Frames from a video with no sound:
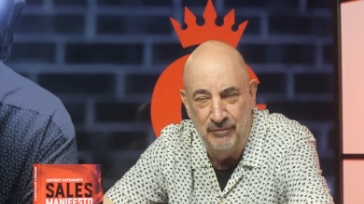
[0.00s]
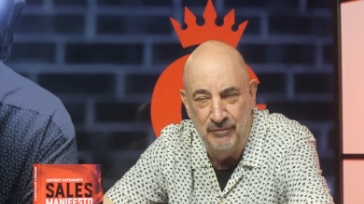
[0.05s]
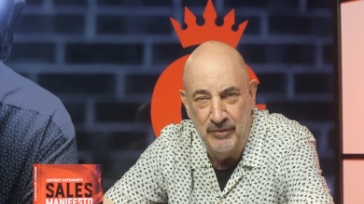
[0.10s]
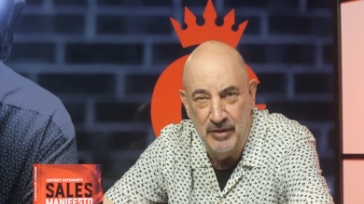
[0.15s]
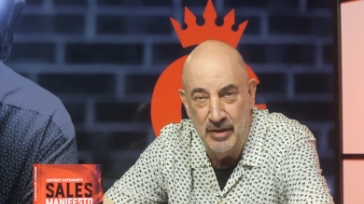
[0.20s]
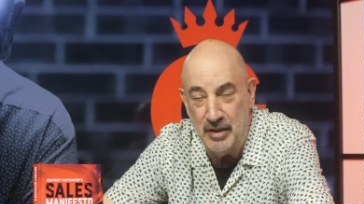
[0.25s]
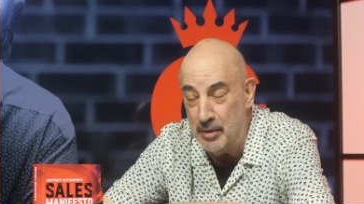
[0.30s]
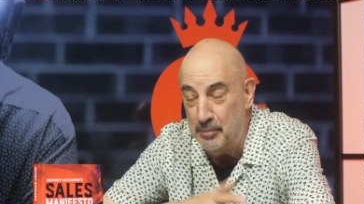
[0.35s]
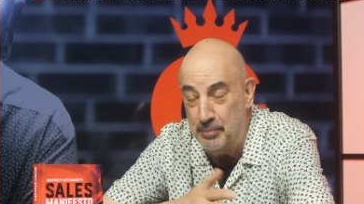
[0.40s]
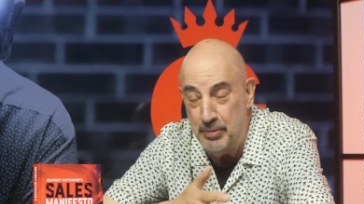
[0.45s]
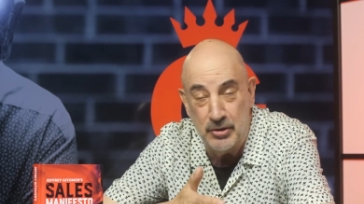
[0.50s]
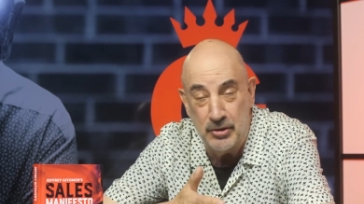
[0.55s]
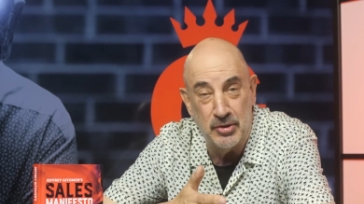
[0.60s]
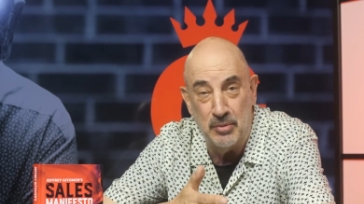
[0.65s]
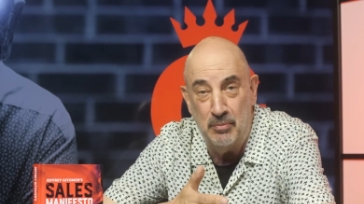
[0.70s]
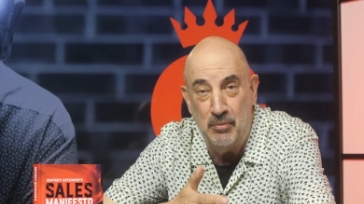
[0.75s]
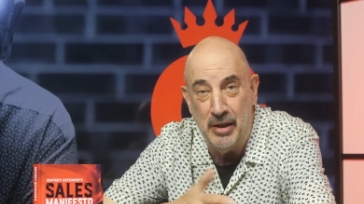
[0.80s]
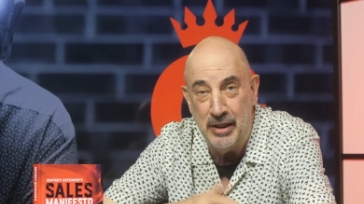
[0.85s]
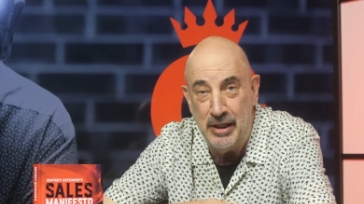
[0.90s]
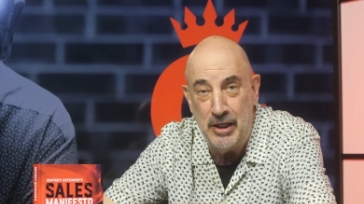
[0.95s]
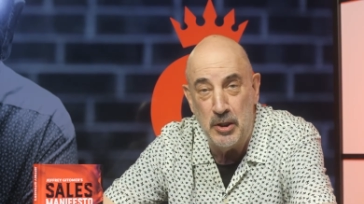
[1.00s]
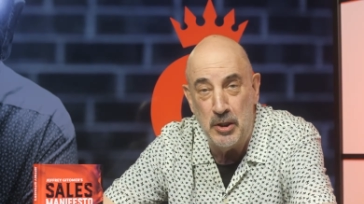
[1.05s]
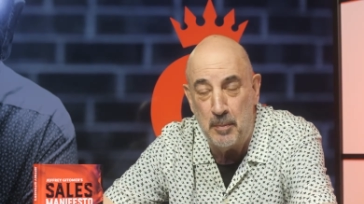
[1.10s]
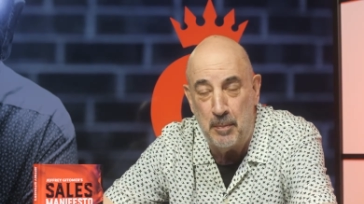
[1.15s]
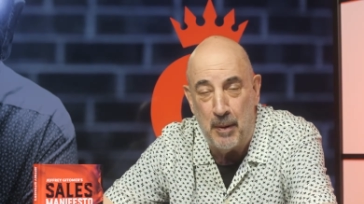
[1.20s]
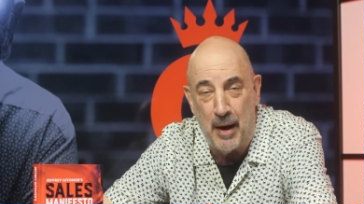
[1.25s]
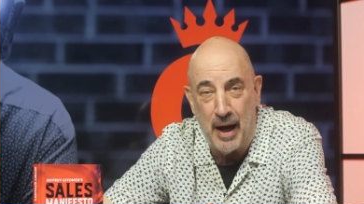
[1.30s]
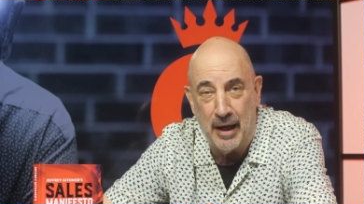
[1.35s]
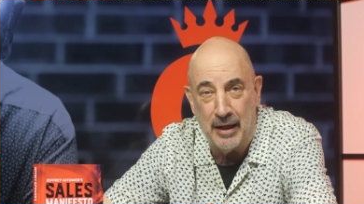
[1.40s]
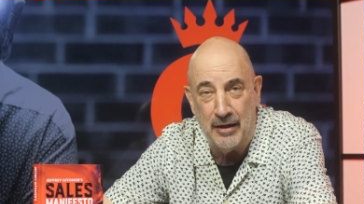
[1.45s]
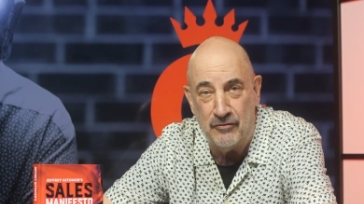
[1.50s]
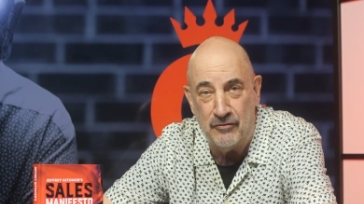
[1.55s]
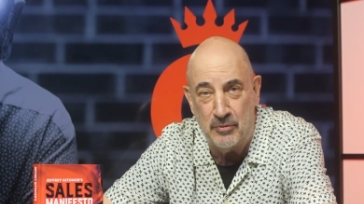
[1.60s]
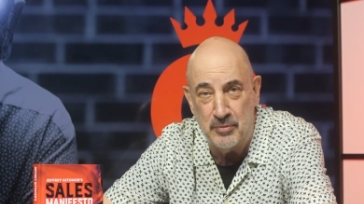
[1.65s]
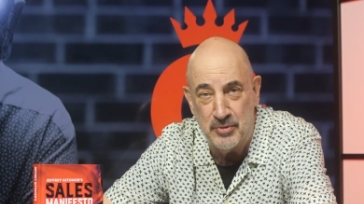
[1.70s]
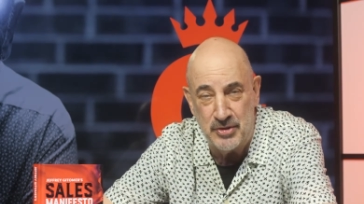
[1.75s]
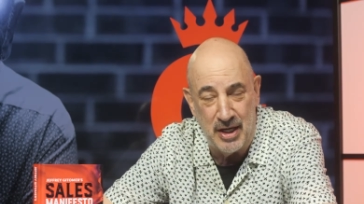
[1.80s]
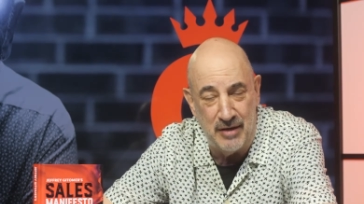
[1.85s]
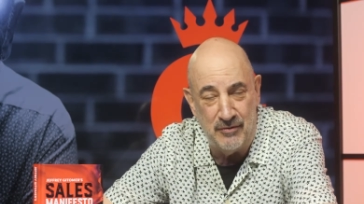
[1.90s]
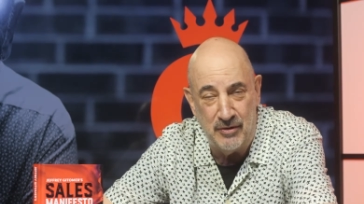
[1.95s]
You can put some money in your pocket from
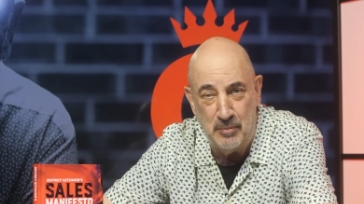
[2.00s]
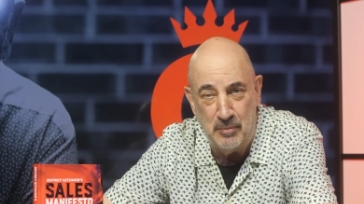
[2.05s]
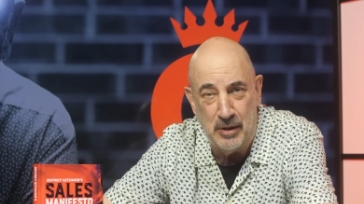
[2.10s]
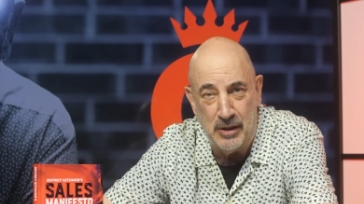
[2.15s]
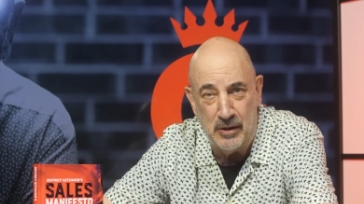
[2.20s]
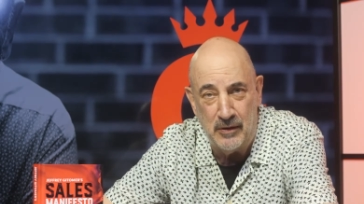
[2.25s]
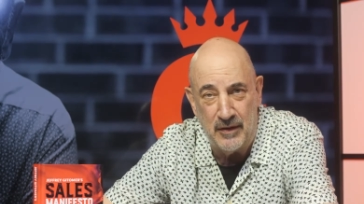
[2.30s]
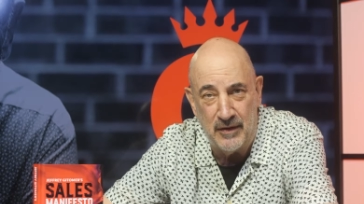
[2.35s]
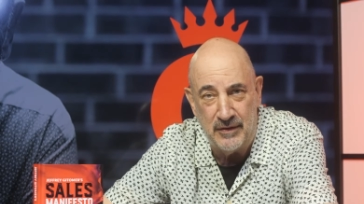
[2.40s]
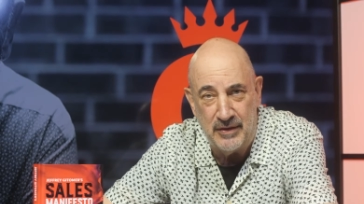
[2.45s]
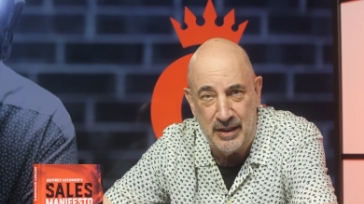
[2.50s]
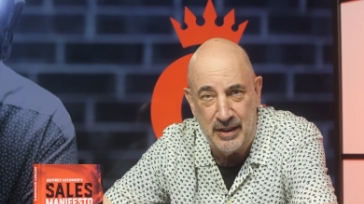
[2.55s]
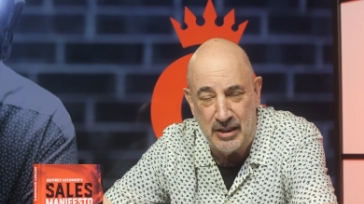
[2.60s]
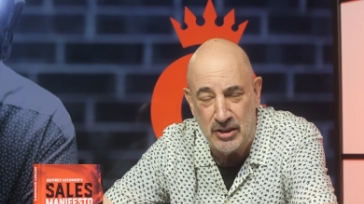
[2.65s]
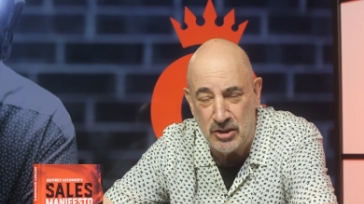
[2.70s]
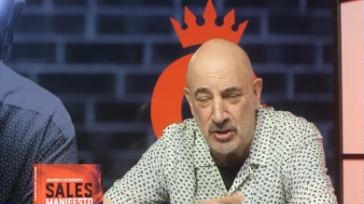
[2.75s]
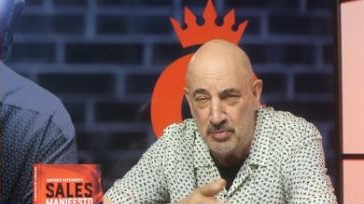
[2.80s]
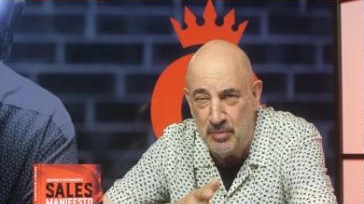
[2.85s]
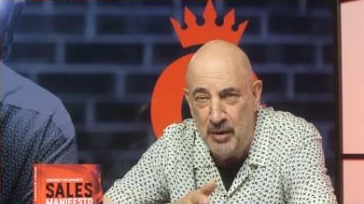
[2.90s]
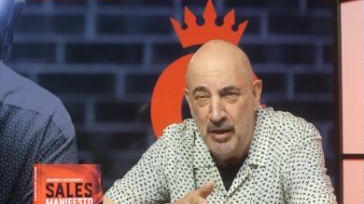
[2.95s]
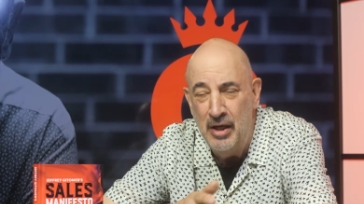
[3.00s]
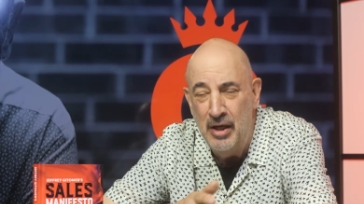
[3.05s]
saving money on the tickets,